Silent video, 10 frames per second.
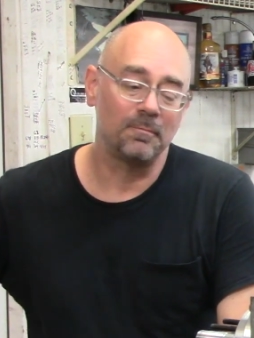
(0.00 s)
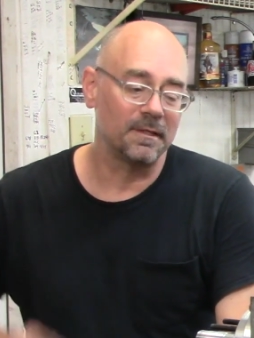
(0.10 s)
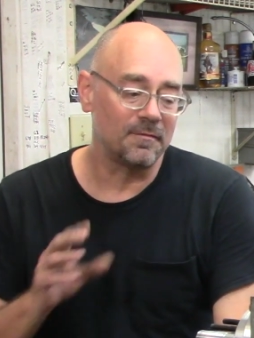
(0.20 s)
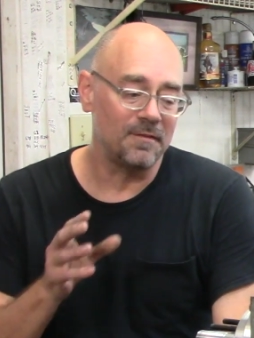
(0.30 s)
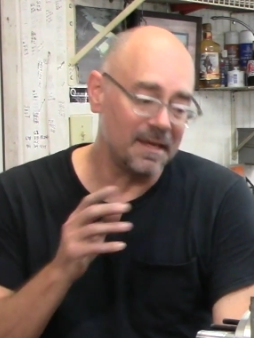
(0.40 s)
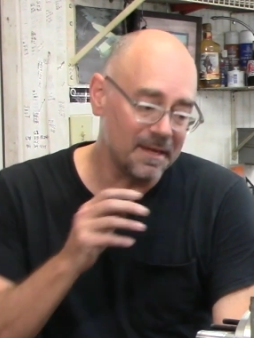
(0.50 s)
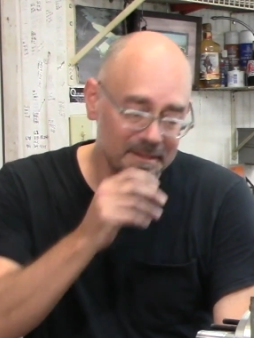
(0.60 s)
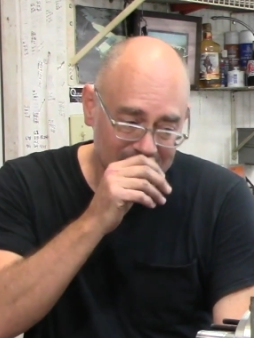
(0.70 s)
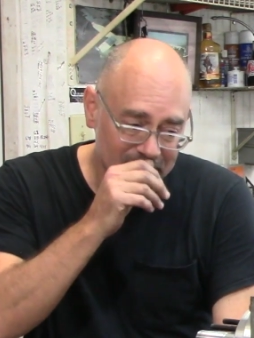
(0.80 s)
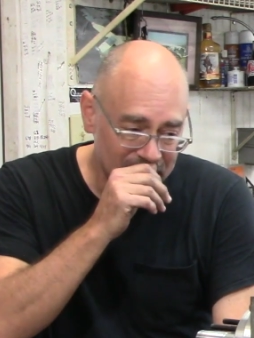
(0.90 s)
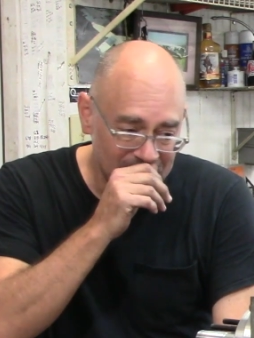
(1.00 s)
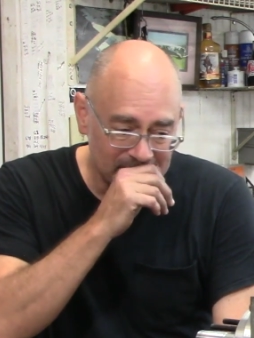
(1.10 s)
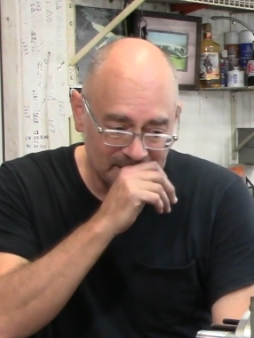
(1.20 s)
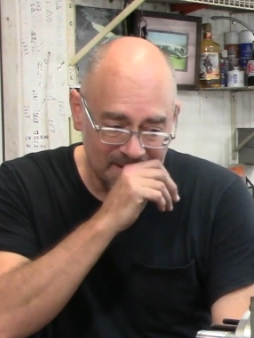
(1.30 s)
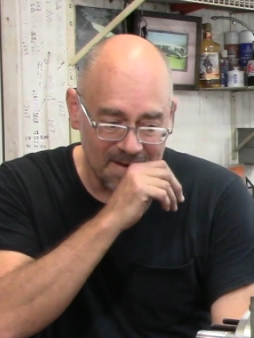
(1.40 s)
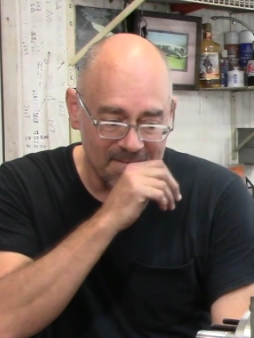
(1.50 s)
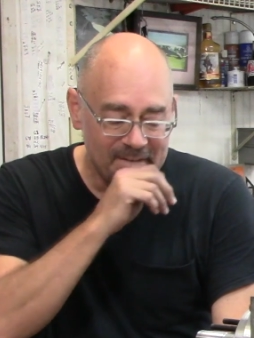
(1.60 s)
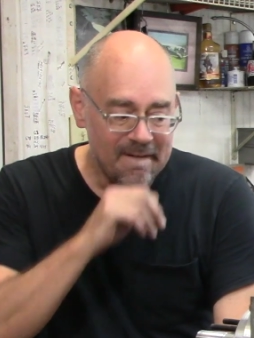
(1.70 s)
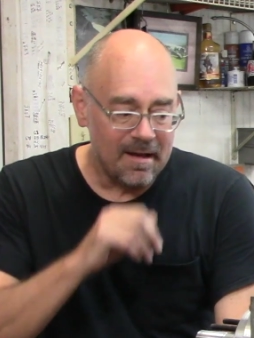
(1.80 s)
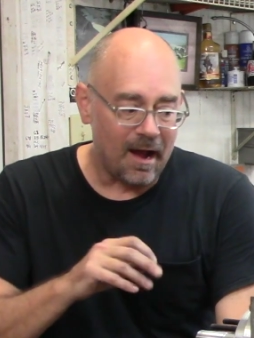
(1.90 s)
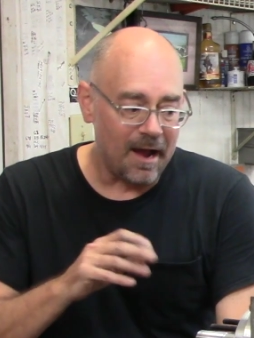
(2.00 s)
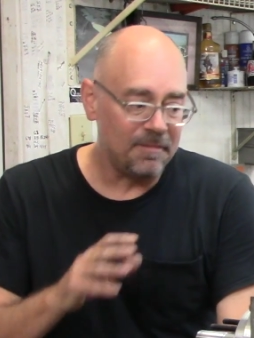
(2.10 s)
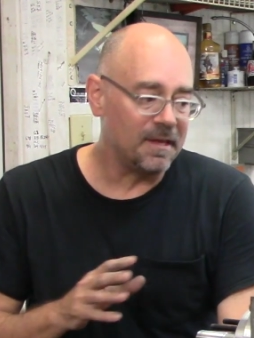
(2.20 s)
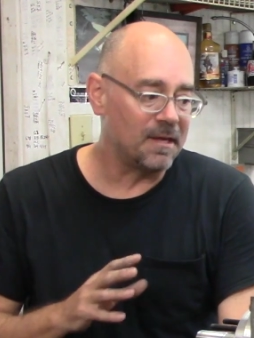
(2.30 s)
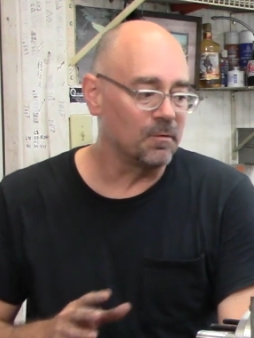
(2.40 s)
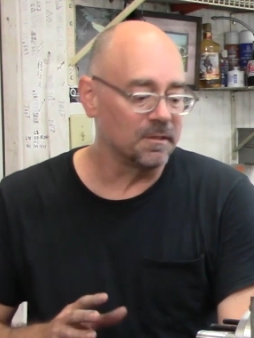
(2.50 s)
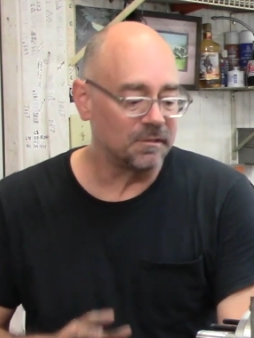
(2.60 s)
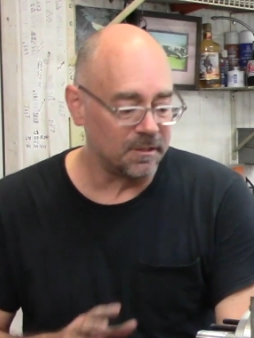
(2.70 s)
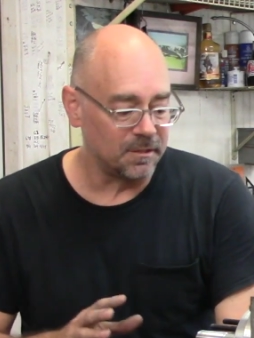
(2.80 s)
But the thing is that I think it was,